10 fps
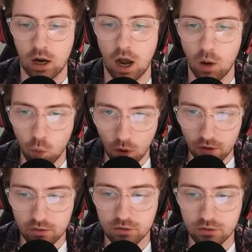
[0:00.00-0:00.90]
I
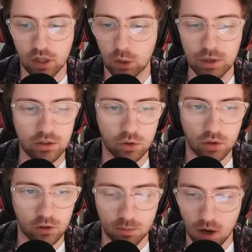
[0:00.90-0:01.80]
wonder if John Aloisi could
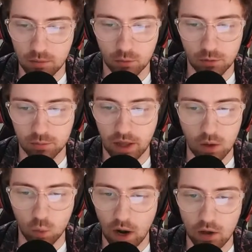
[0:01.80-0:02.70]
experiment with
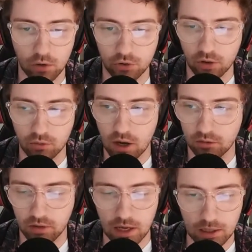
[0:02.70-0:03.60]
playing Wales on the right
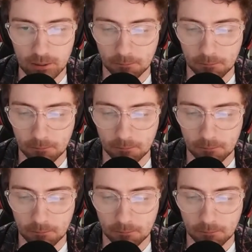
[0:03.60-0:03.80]
flank